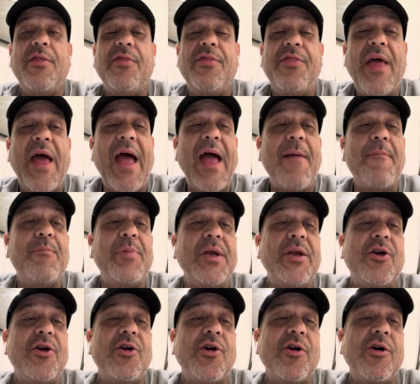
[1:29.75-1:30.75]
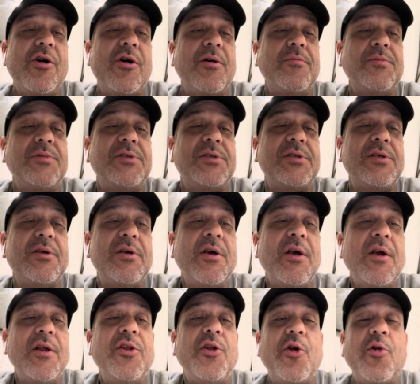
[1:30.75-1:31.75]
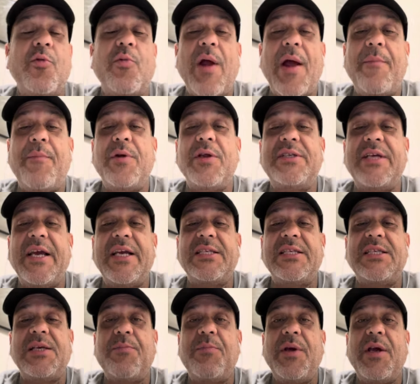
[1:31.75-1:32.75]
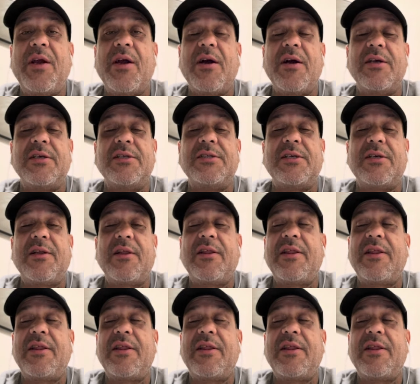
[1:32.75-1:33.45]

That becomes their reputation because